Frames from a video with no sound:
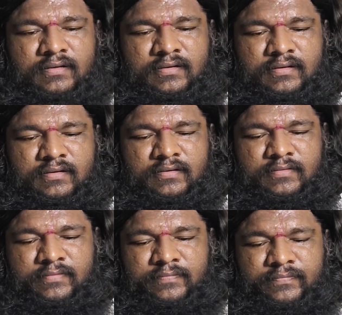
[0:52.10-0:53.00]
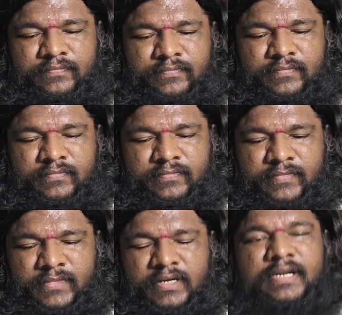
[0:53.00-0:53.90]
um,
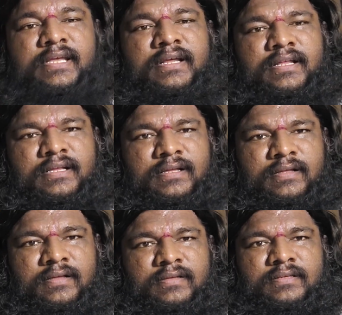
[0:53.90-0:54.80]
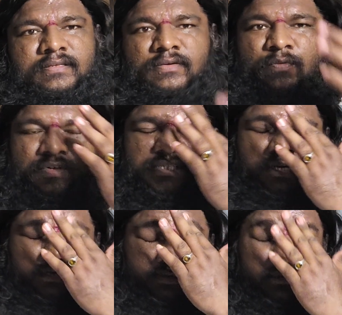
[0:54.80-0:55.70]
near
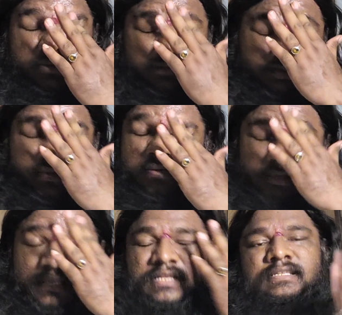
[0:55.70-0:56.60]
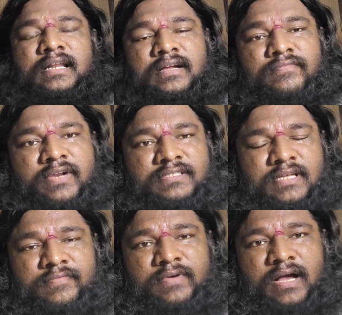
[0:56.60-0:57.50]
ocean, in the circumference
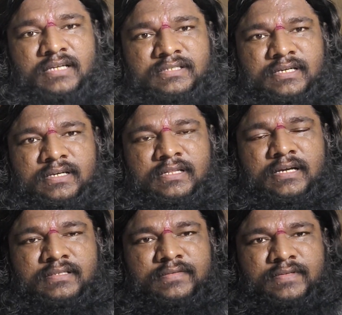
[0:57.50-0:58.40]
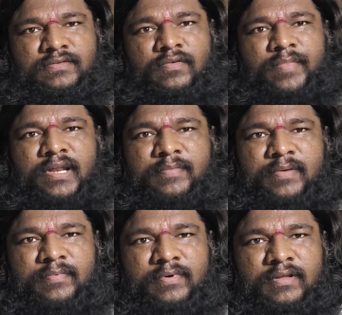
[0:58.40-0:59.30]
of Australia. That's why so many
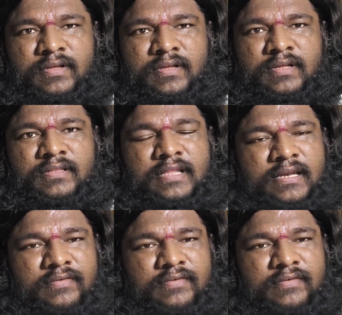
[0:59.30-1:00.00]
people, they